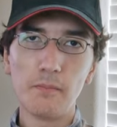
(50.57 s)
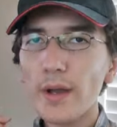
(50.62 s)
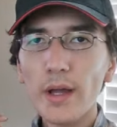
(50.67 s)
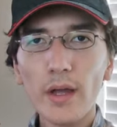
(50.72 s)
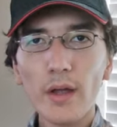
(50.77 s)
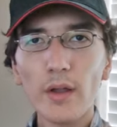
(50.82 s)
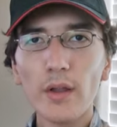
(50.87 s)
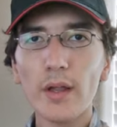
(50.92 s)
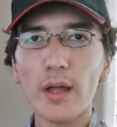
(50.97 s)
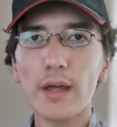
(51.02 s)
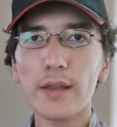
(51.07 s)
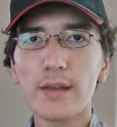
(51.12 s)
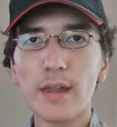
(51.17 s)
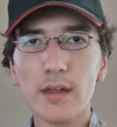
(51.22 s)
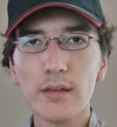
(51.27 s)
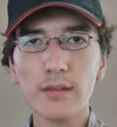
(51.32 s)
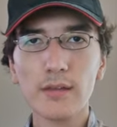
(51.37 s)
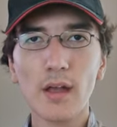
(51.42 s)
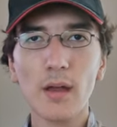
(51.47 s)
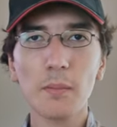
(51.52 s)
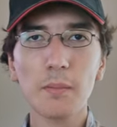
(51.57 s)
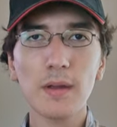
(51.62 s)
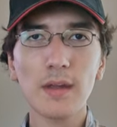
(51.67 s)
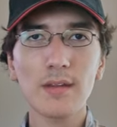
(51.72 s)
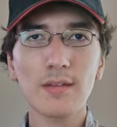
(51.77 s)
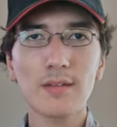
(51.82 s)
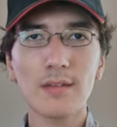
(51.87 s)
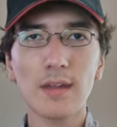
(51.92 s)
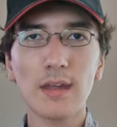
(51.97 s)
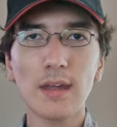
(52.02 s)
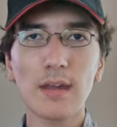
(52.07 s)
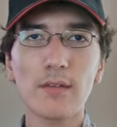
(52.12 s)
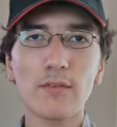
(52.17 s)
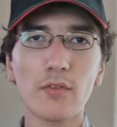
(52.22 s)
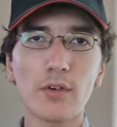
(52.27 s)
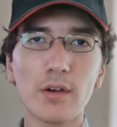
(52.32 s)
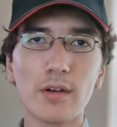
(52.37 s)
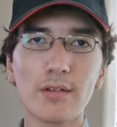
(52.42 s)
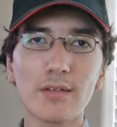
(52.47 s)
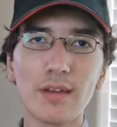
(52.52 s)
Well, a desktop PC
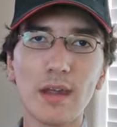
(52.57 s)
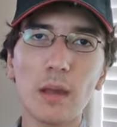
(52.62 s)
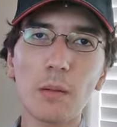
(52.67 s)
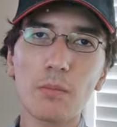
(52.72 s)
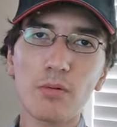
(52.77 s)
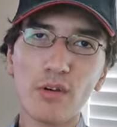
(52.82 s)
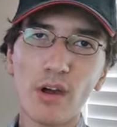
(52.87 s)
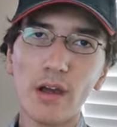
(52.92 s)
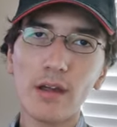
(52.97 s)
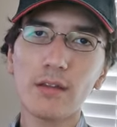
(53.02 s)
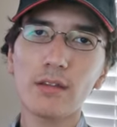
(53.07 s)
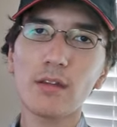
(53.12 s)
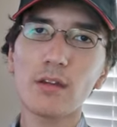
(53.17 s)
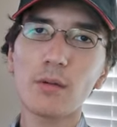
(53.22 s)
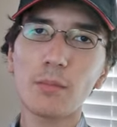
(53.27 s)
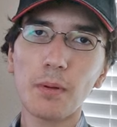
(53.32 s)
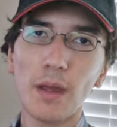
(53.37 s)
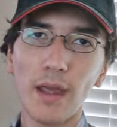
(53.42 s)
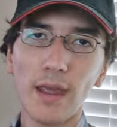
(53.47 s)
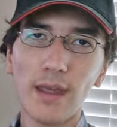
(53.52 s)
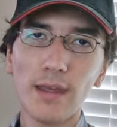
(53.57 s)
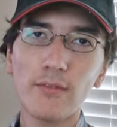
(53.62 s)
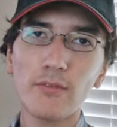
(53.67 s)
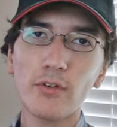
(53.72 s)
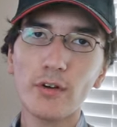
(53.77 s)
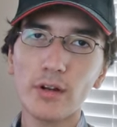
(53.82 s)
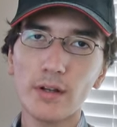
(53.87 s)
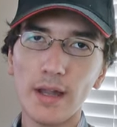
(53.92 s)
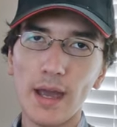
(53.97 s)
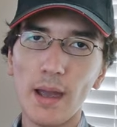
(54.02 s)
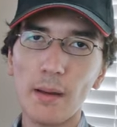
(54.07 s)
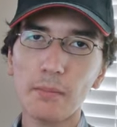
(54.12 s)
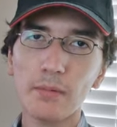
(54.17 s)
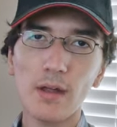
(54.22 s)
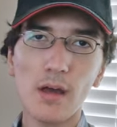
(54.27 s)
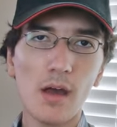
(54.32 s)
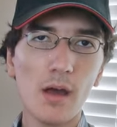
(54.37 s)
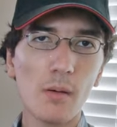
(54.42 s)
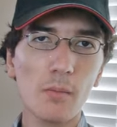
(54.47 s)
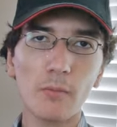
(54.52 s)
for the same price that you pay for a
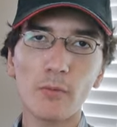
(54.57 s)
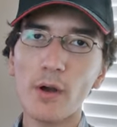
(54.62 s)
laptop,